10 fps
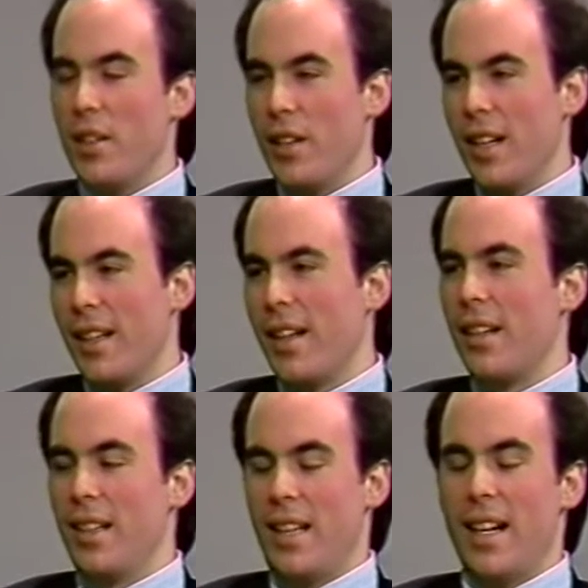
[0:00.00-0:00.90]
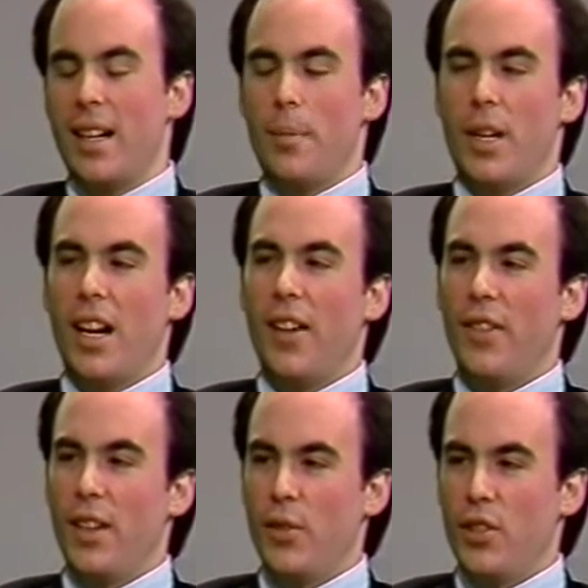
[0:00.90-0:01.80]
to go get that cup of
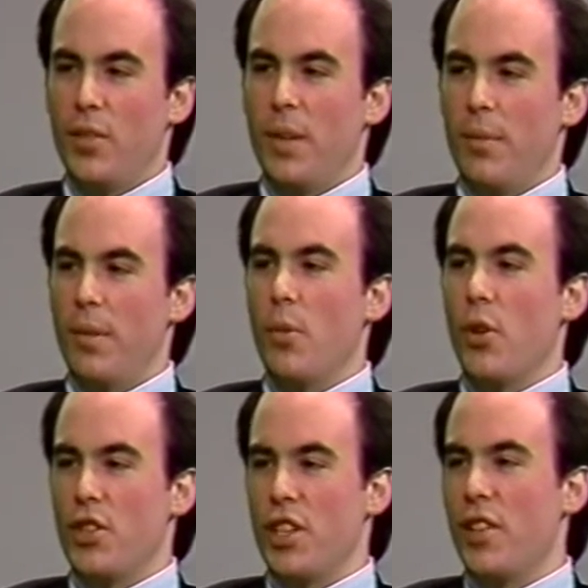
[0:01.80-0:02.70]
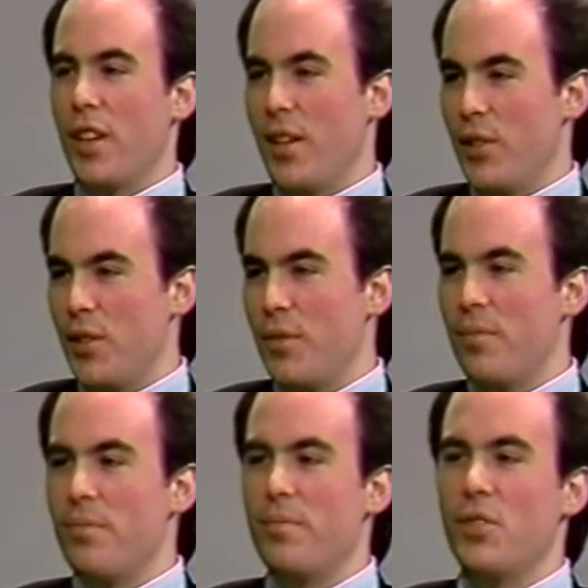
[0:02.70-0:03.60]
coffee that would just make me more jittery. I was
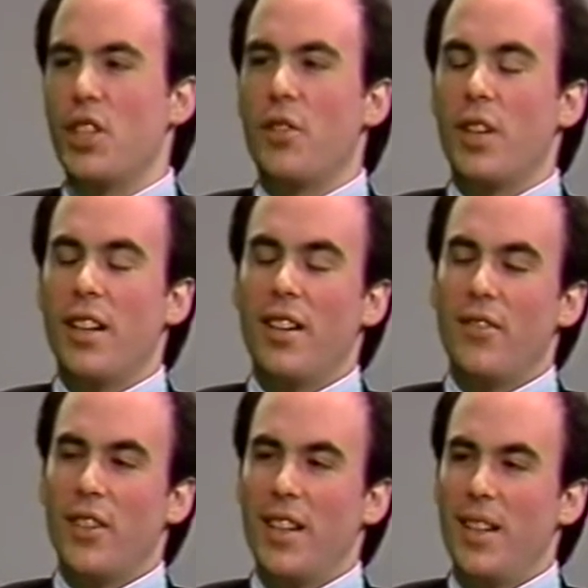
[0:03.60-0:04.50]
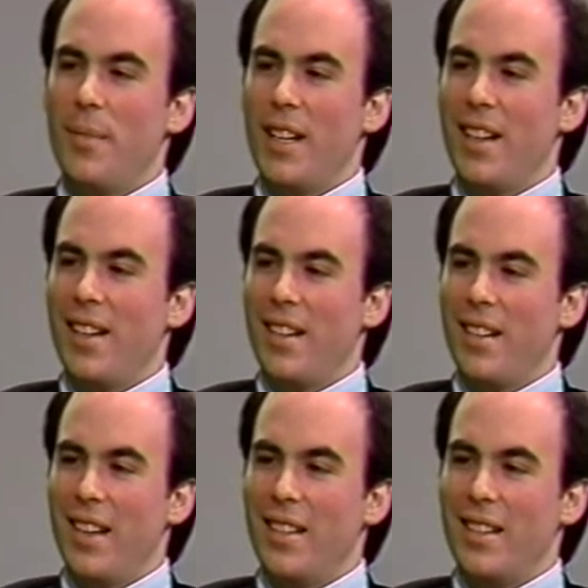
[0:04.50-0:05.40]
jittery enough trying to hit my
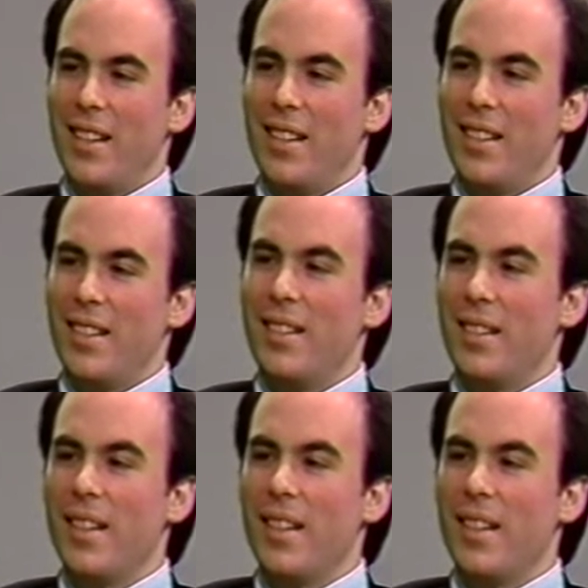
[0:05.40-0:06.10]
deadline last night. So,